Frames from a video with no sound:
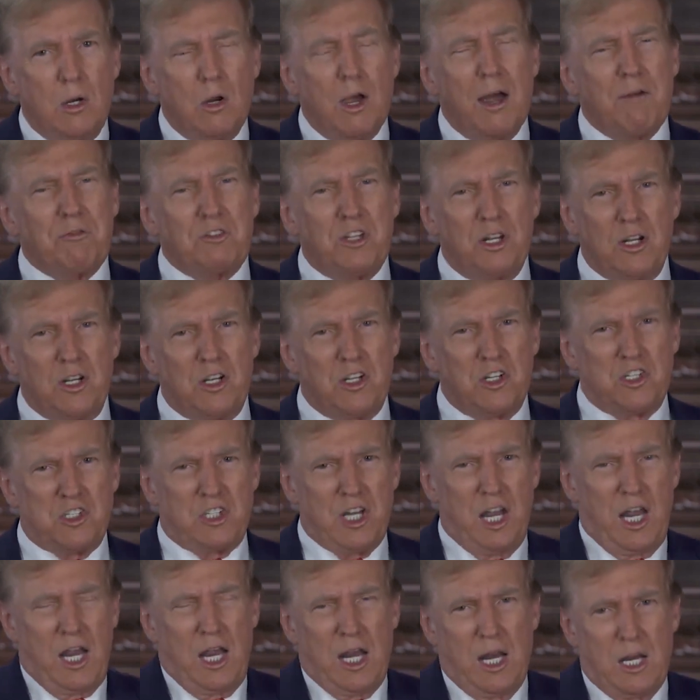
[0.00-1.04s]
You have to
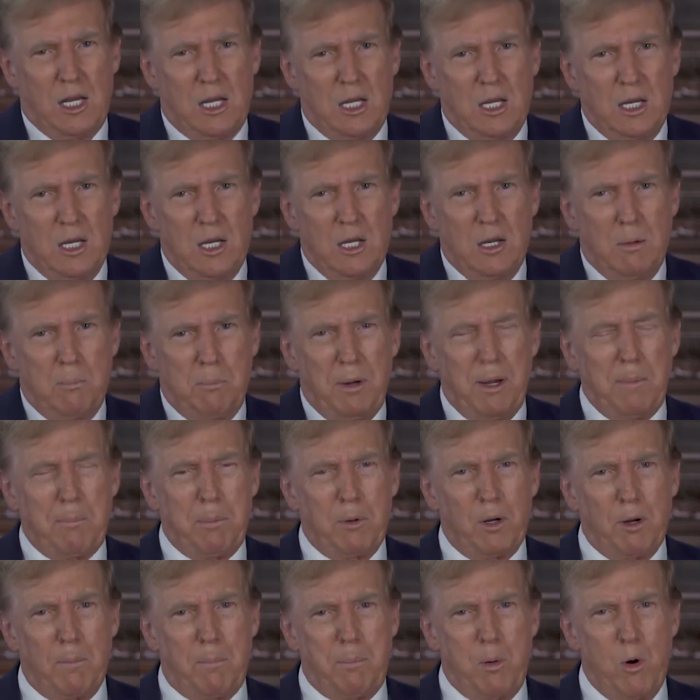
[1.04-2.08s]
understand,
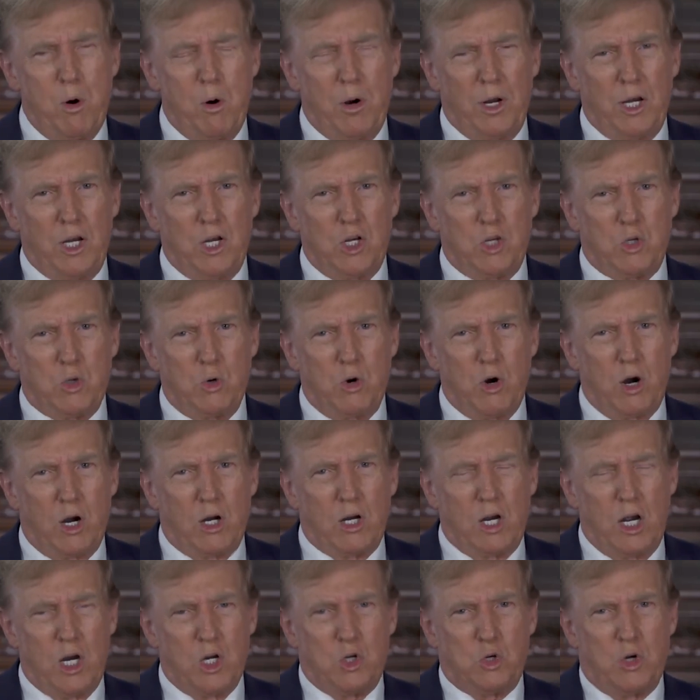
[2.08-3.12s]
people are pouring into our
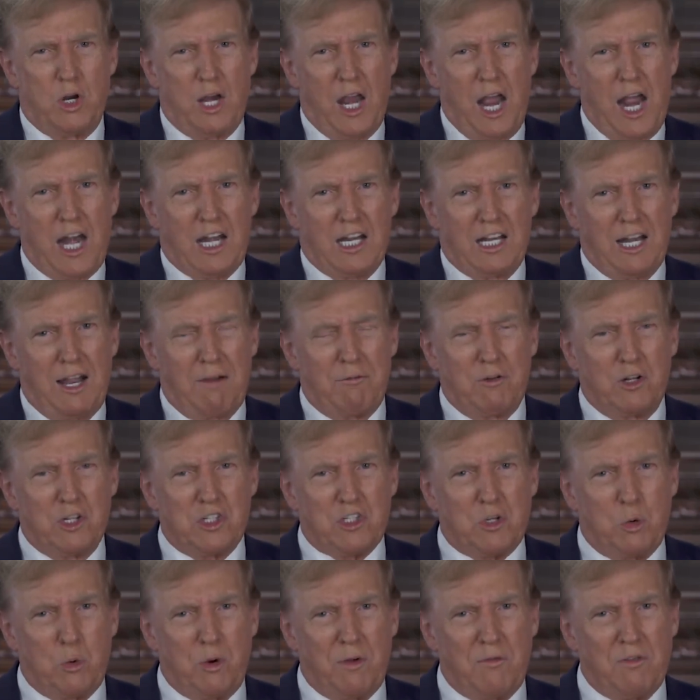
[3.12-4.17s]
country at
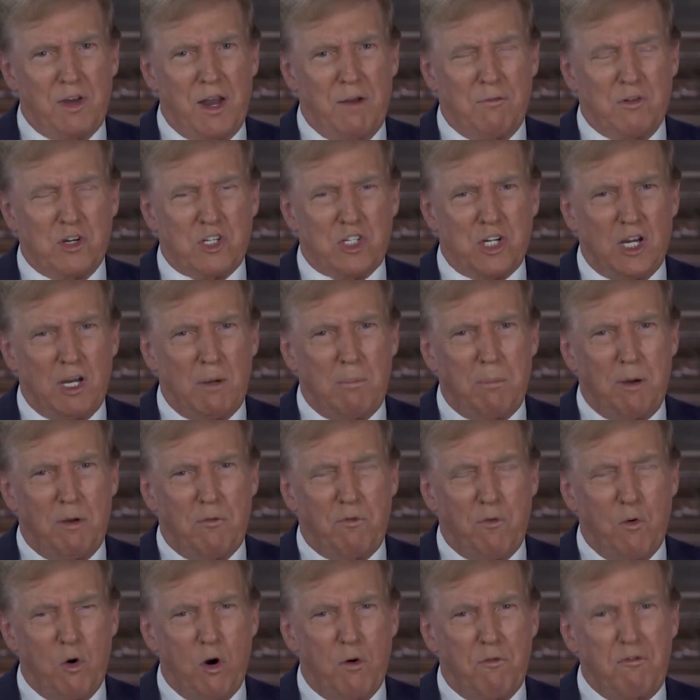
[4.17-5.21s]
levels that we've never seen
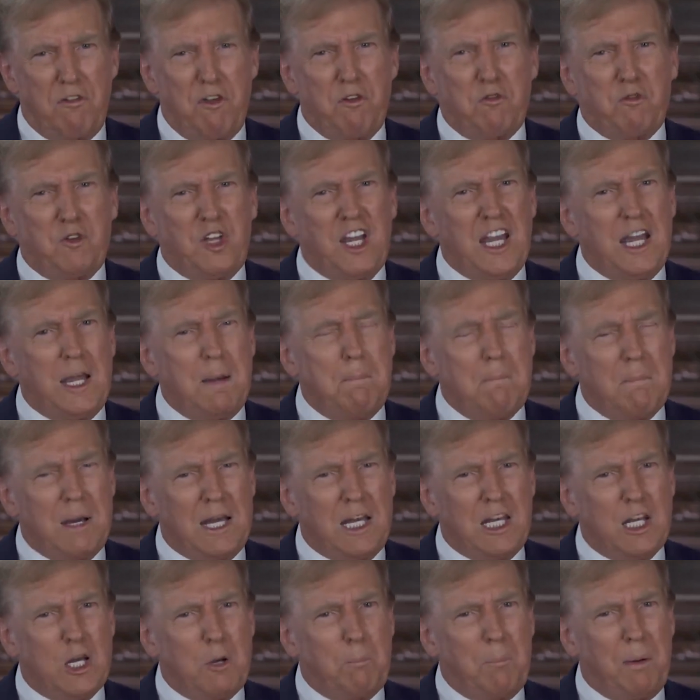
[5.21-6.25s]
before. 15
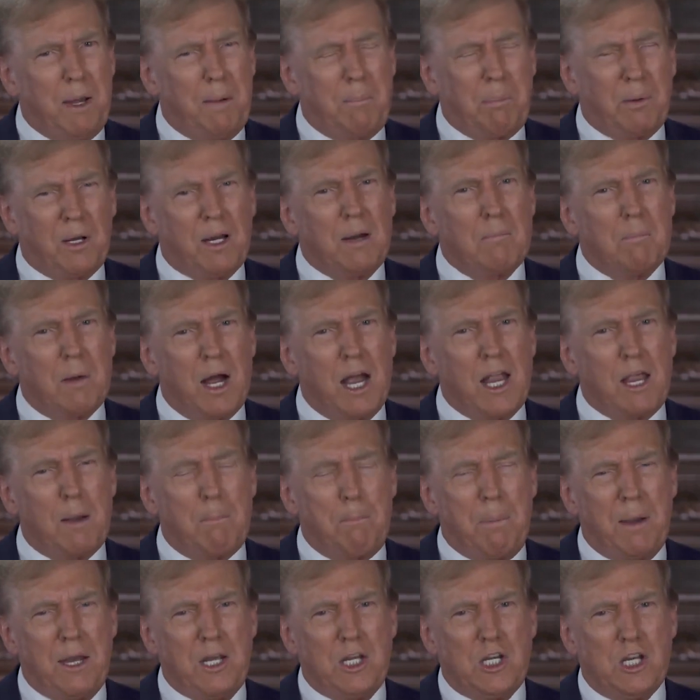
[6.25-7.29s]
million people, in my
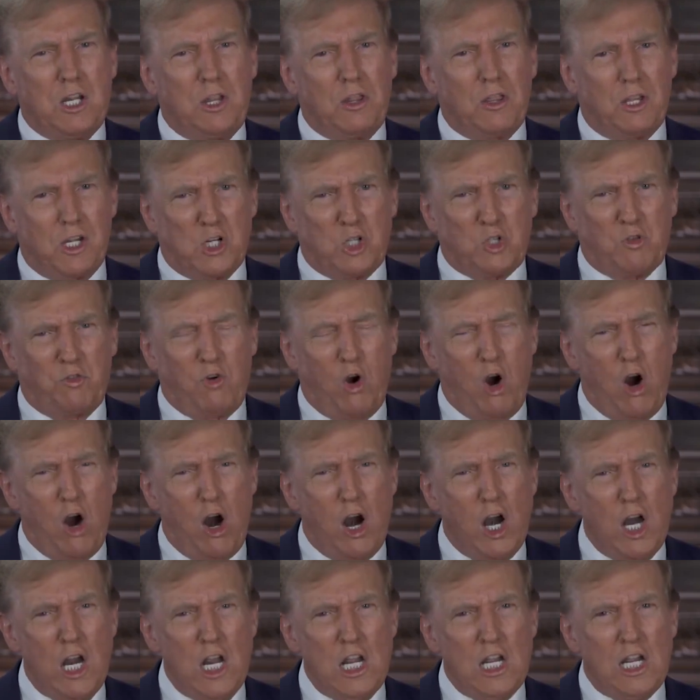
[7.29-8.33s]
opinion, thus
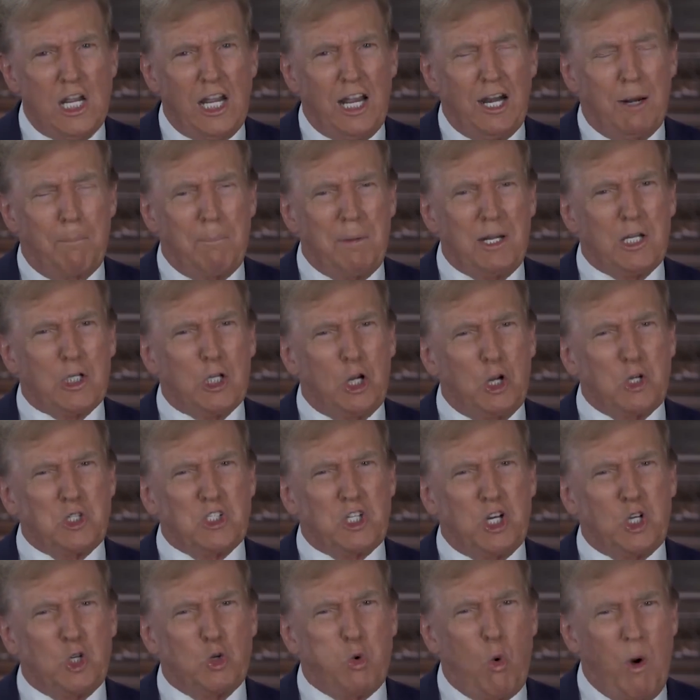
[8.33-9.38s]
far. It'll be close
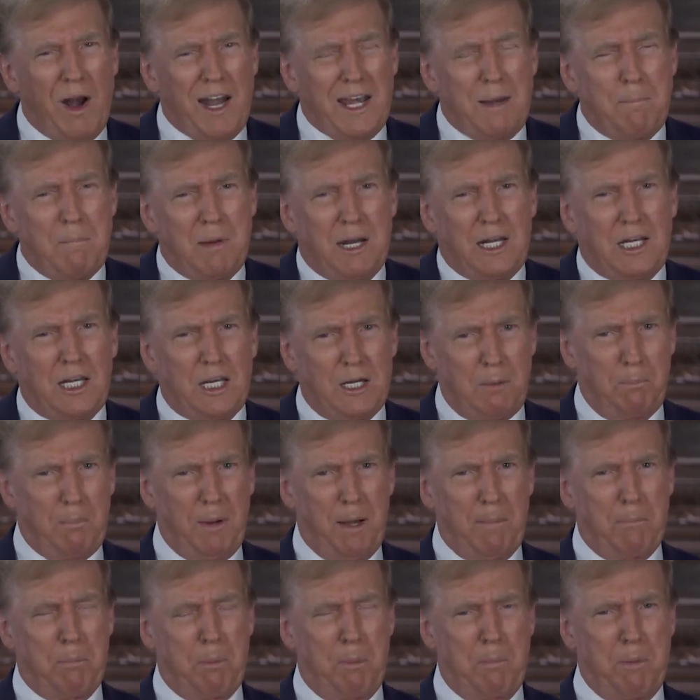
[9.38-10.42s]
to 20 million
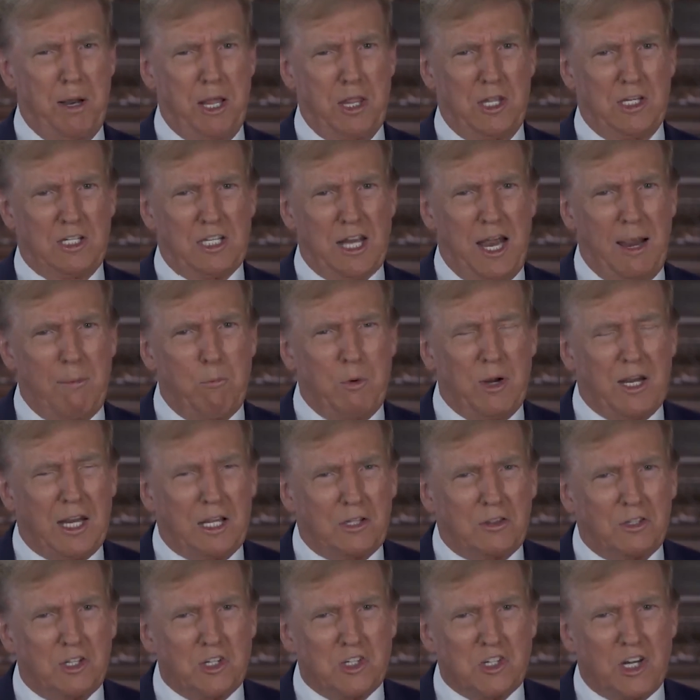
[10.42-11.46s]
people by the time we
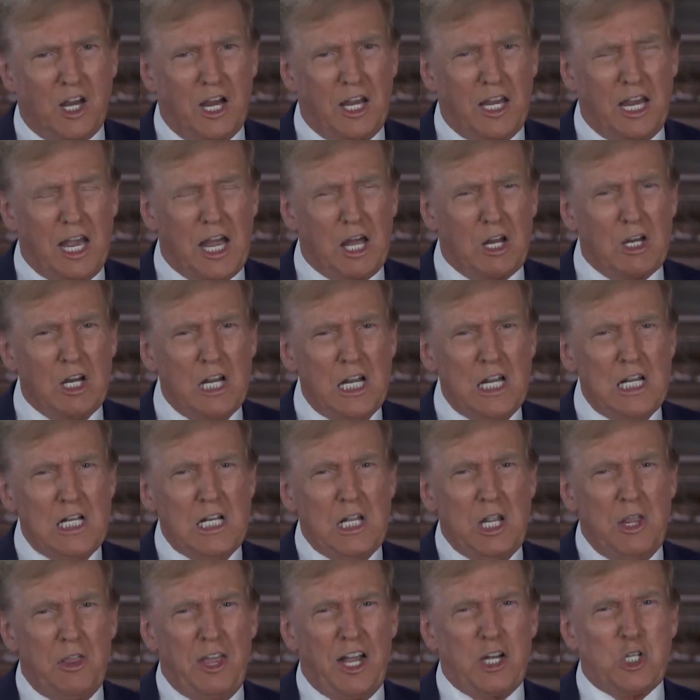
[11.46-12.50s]
get this guy out.
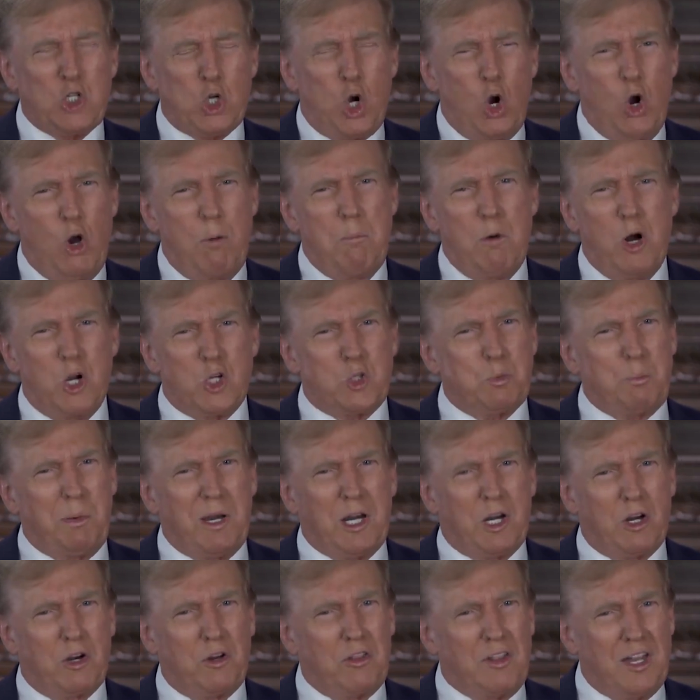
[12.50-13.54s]
That's almost
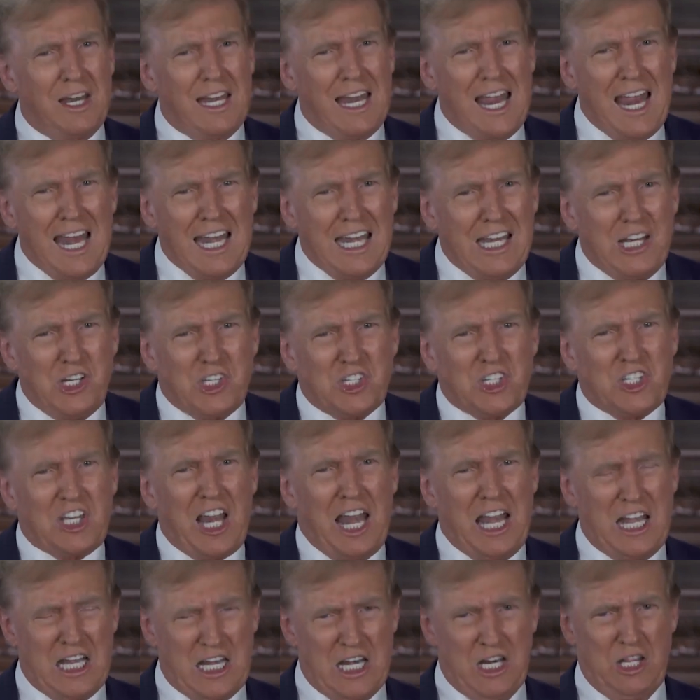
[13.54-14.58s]
bigger than any
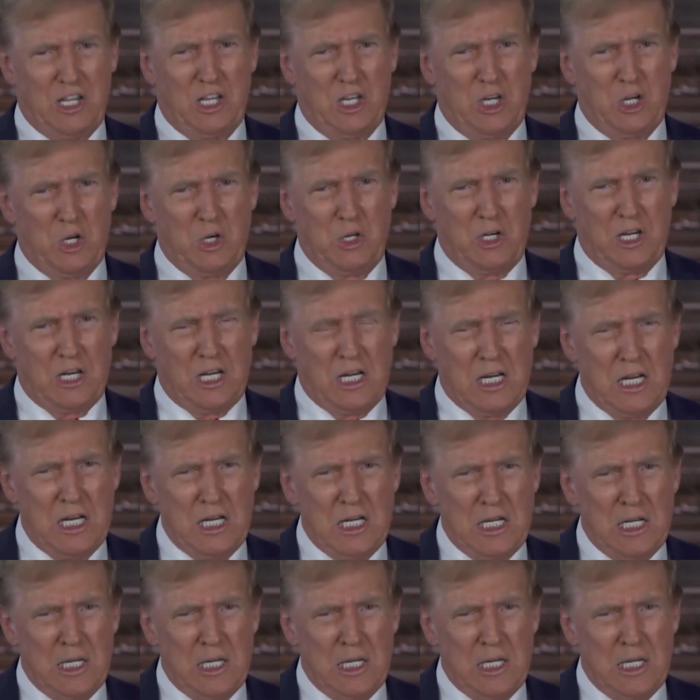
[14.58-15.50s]
state in the union.